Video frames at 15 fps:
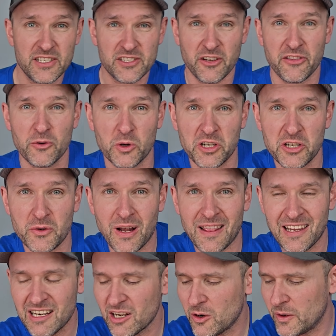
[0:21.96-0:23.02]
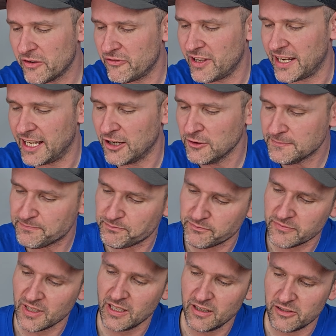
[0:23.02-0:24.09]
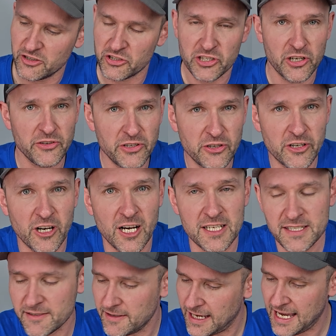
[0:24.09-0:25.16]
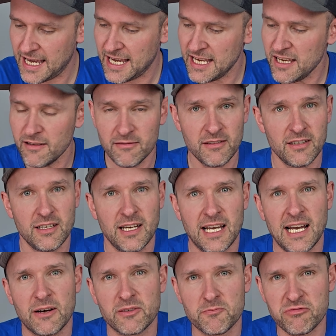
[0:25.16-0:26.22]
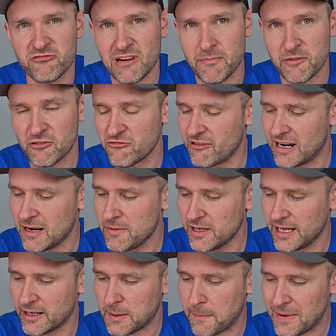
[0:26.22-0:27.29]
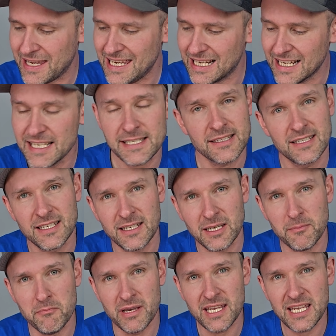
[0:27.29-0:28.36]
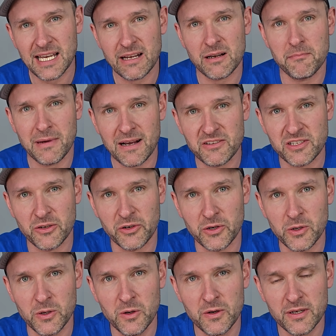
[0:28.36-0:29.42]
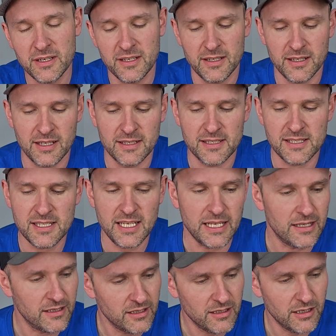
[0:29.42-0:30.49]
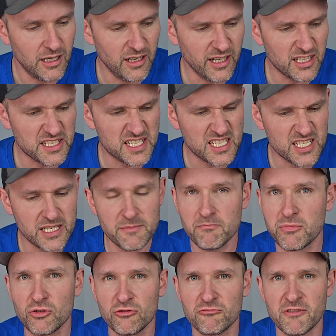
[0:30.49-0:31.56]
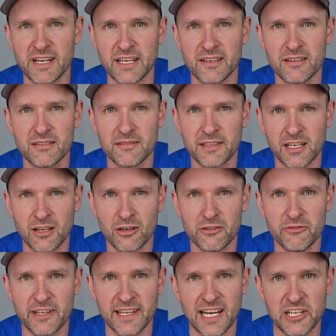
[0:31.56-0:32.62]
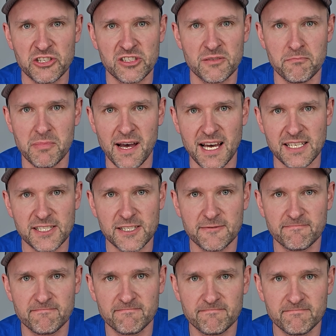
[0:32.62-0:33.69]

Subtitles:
So I thought I'd do a little quick video to show you guys A, how to prep a crab, how to peel it, B, how to mount it on a hook, and C, a little simple rig that'll hopefully catch you some bass.